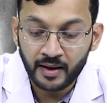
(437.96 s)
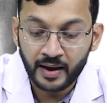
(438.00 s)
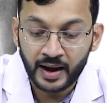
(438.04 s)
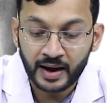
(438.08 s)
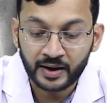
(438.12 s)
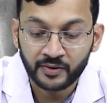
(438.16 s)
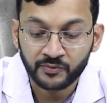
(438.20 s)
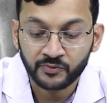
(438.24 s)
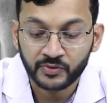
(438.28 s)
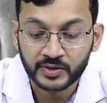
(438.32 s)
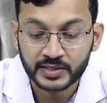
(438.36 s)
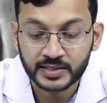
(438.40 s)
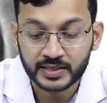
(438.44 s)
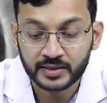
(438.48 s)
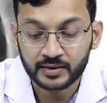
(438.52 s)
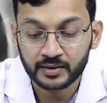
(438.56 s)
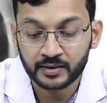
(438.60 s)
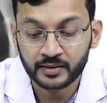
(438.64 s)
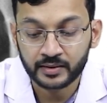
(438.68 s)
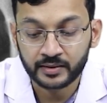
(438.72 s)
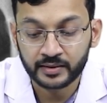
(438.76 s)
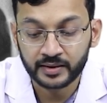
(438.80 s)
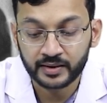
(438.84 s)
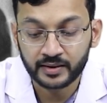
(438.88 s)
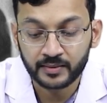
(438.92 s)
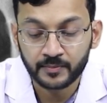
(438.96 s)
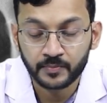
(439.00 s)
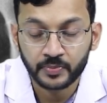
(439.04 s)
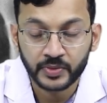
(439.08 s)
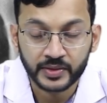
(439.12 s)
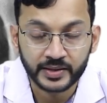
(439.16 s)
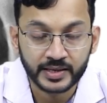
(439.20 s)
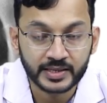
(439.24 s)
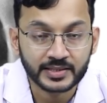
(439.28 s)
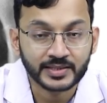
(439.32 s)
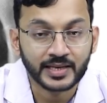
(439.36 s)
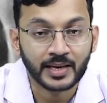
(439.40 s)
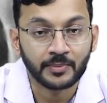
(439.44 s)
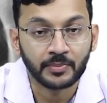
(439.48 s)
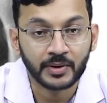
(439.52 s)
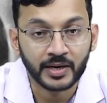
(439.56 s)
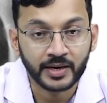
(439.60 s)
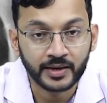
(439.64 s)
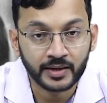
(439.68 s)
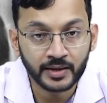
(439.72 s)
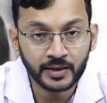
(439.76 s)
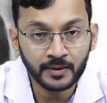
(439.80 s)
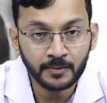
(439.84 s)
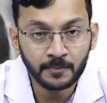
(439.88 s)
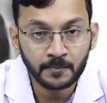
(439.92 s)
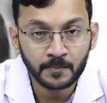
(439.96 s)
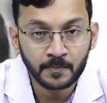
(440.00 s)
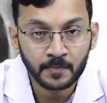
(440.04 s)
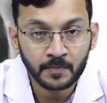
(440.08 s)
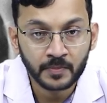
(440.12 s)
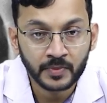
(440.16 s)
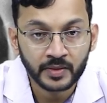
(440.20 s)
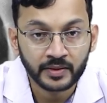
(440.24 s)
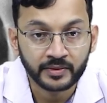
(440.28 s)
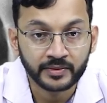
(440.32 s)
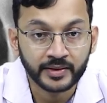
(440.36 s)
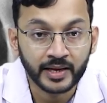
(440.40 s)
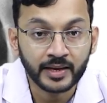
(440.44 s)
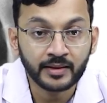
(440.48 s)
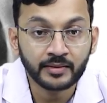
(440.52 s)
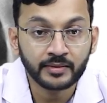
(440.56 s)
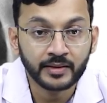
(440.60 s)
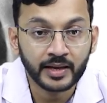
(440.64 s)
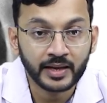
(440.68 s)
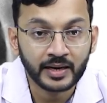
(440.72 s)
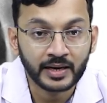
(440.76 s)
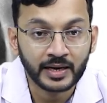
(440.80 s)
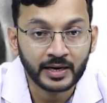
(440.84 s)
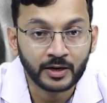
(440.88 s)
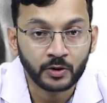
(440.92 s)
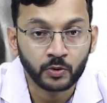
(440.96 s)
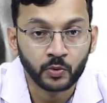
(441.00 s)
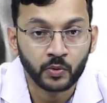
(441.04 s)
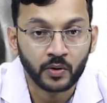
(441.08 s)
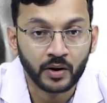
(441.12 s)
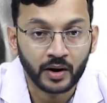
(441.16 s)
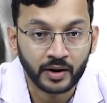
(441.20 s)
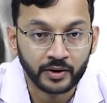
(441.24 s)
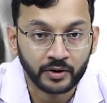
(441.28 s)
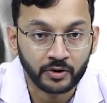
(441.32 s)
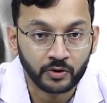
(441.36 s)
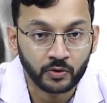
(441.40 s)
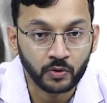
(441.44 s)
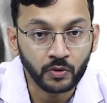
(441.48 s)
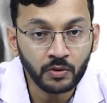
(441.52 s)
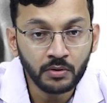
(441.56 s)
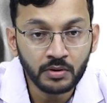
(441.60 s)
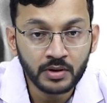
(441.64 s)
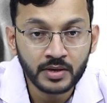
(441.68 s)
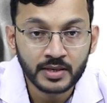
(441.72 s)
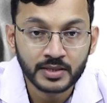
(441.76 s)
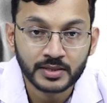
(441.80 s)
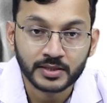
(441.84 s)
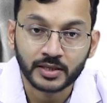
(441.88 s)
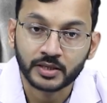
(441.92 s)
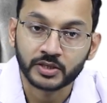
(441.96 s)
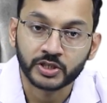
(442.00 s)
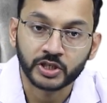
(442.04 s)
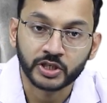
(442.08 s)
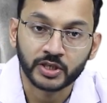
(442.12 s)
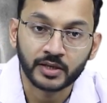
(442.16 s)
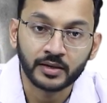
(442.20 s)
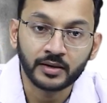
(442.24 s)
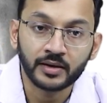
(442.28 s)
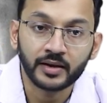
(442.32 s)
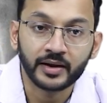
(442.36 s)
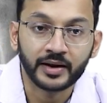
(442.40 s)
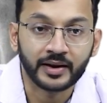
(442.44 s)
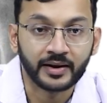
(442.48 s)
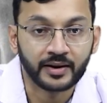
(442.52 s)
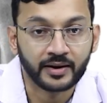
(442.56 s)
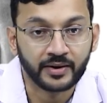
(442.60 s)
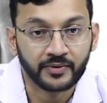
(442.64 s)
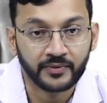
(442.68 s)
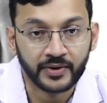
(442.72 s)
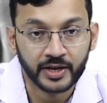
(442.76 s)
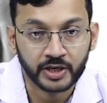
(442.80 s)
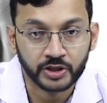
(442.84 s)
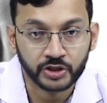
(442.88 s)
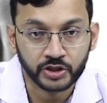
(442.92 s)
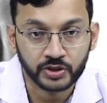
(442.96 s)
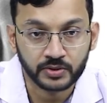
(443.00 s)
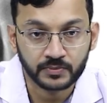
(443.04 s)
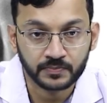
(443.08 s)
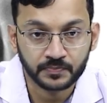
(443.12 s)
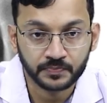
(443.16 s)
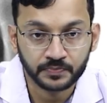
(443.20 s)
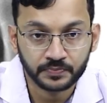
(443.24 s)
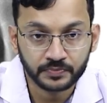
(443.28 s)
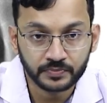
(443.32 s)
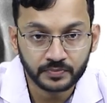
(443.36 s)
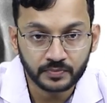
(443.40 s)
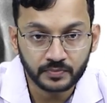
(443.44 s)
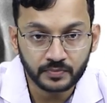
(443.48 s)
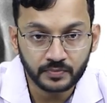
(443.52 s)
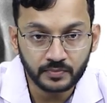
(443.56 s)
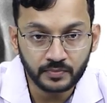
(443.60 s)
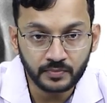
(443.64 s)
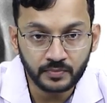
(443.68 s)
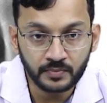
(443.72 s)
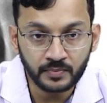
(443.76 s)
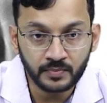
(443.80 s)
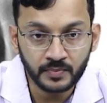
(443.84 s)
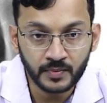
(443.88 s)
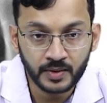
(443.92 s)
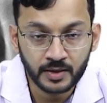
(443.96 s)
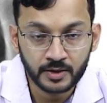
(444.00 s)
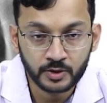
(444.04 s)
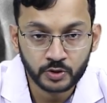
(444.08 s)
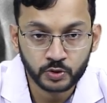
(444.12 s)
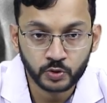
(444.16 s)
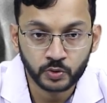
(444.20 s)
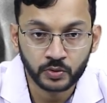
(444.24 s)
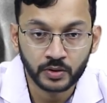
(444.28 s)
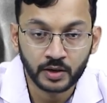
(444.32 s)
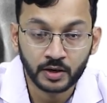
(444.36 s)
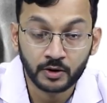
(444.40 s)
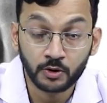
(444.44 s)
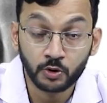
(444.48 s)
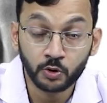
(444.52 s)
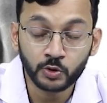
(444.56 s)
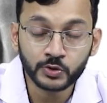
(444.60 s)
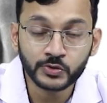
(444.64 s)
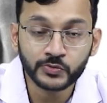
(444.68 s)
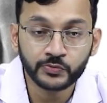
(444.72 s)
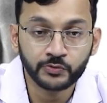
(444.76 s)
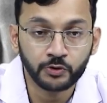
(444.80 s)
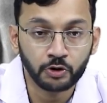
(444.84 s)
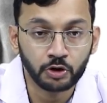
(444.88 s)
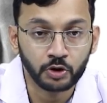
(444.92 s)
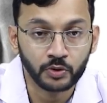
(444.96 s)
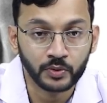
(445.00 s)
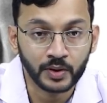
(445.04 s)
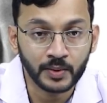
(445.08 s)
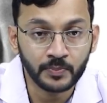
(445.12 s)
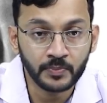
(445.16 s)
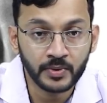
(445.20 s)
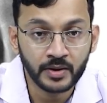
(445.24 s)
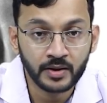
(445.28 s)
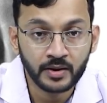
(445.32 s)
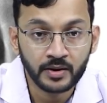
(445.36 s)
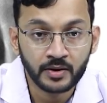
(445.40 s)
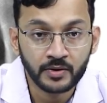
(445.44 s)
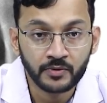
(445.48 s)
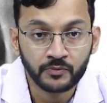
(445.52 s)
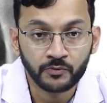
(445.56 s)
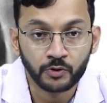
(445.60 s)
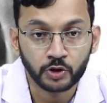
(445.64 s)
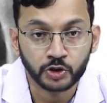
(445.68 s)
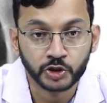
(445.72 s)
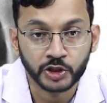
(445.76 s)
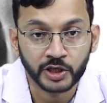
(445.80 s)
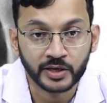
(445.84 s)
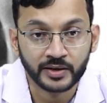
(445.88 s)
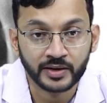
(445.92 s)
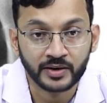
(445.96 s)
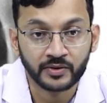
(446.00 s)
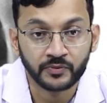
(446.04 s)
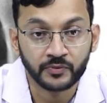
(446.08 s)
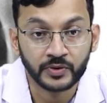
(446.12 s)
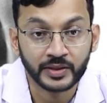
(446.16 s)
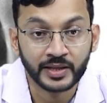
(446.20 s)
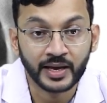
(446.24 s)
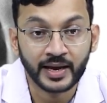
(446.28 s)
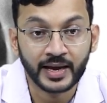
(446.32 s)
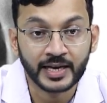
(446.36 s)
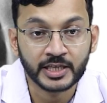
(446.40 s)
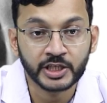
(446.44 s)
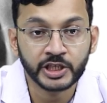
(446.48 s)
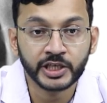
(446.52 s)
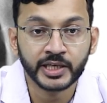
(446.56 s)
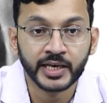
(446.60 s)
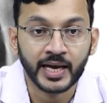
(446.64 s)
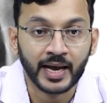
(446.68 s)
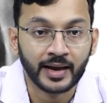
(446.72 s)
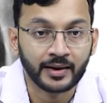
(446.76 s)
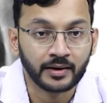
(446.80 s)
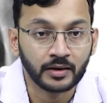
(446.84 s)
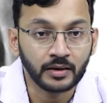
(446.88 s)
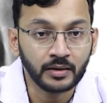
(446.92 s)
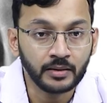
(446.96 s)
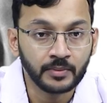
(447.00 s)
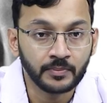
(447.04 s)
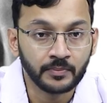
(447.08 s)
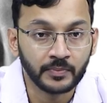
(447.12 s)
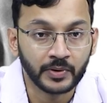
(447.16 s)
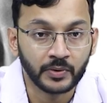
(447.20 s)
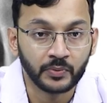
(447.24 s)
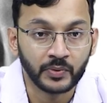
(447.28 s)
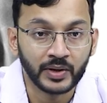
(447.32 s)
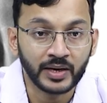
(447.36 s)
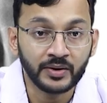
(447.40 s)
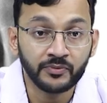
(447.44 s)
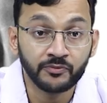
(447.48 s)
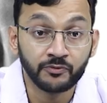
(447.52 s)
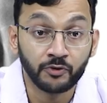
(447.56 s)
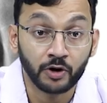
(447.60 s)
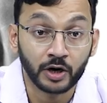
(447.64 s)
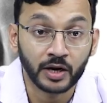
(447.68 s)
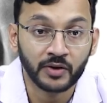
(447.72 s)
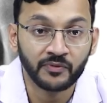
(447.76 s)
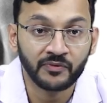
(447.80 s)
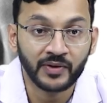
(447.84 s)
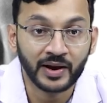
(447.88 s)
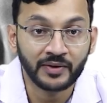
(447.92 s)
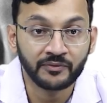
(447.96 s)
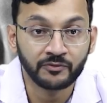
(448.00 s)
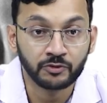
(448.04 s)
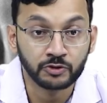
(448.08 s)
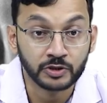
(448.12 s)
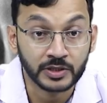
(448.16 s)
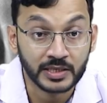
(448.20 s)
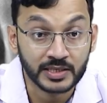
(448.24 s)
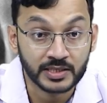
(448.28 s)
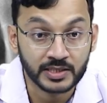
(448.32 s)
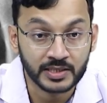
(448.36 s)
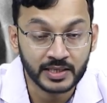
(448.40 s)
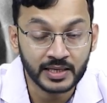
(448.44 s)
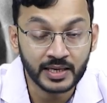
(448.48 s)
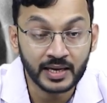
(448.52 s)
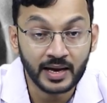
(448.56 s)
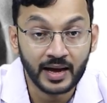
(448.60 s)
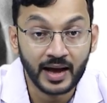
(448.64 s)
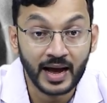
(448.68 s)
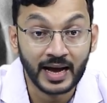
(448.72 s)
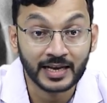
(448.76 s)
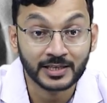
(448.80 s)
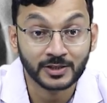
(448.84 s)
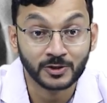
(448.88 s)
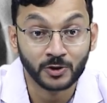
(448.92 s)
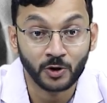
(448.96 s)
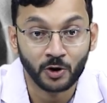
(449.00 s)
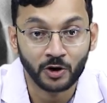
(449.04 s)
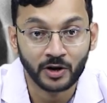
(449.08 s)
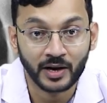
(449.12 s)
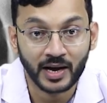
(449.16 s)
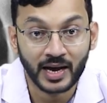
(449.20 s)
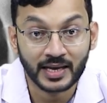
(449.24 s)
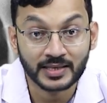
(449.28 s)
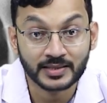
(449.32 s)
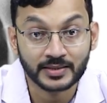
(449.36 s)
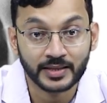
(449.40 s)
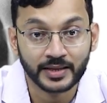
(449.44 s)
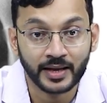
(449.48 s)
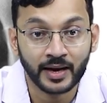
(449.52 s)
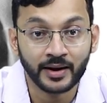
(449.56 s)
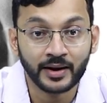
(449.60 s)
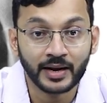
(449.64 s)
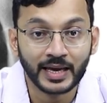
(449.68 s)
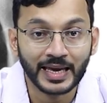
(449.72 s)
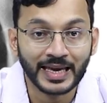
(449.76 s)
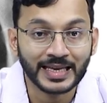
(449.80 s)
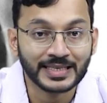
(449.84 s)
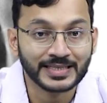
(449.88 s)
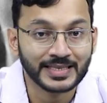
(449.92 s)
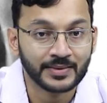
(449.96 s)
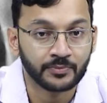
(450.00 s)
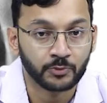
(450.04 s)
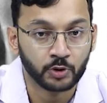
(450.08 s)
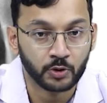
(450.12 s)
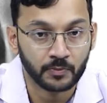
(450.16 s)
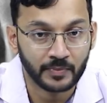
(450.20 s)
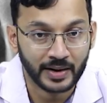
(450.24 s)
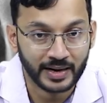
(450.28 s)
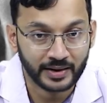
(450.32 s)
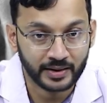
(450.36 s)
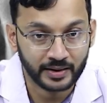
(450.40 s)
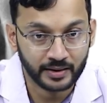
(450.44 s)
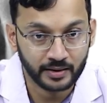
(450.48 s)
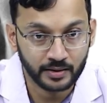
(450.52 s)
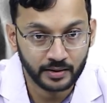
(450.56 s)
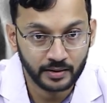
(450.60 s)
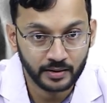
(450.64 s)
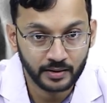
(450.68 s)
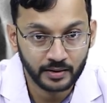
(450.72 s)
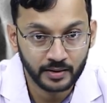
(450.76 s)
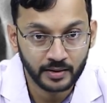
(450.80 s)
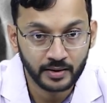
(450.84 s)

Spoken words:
and physical disability, then they need to undergo surgical intervention. So a close follow-up for children with the HE angle between 45 to 60, as long as they are asymptomatic.